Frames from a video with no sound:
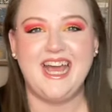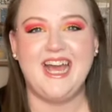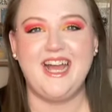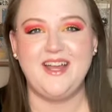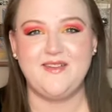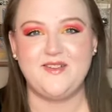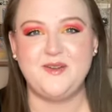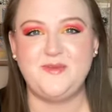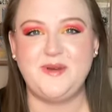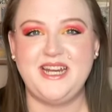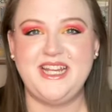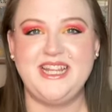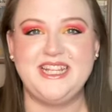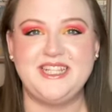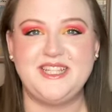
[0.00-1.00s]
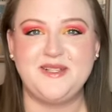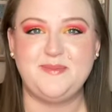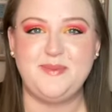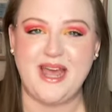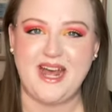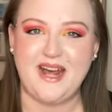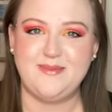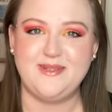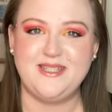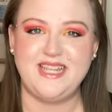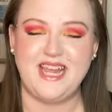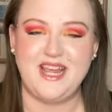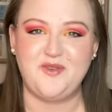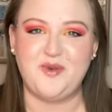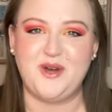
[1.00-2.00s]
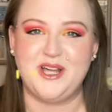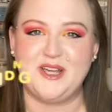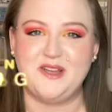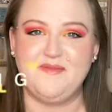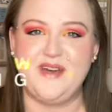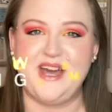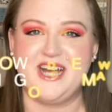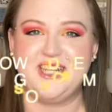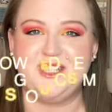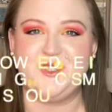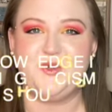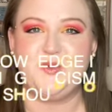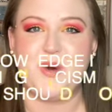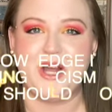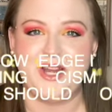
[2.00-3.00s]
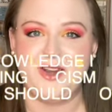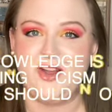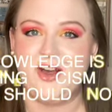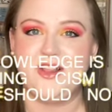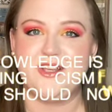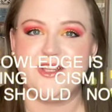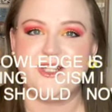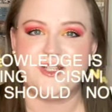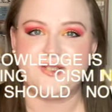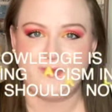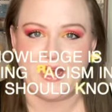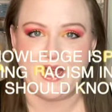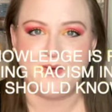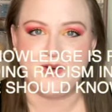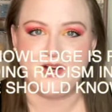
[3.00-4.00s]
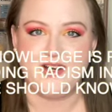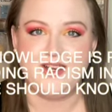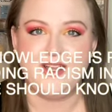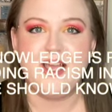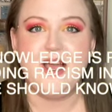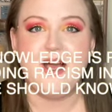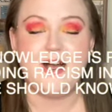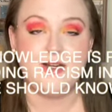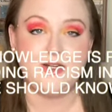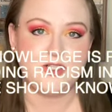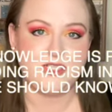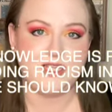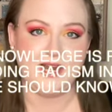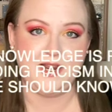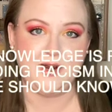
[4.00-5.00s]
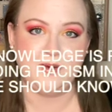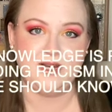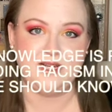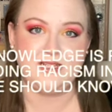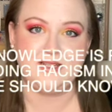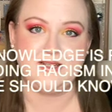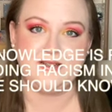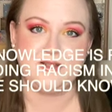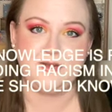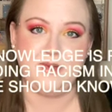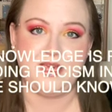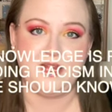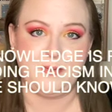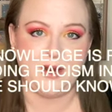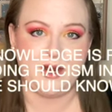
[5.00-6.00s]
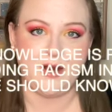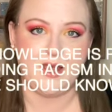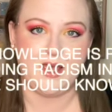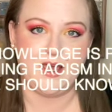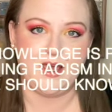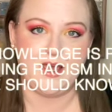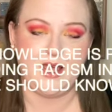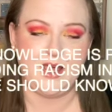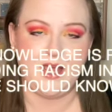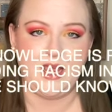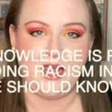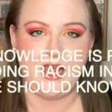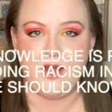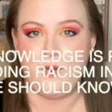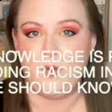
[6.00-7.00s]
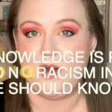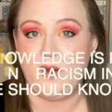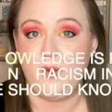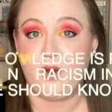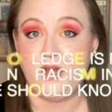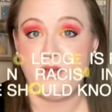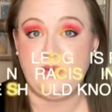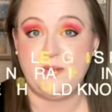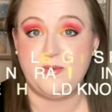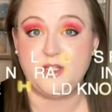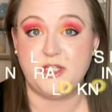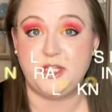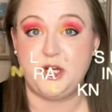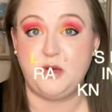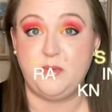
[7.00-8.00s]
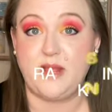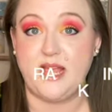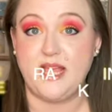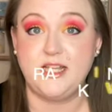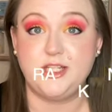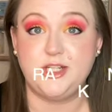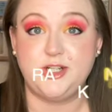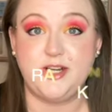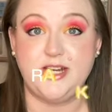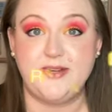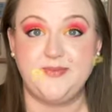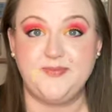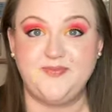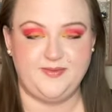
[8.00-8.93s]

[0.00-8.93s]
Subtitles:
Hi, everybody. This is Babs, and welcome back to White Knowledge is Power, Understanding Racism in America and Why White People Should Know Black History.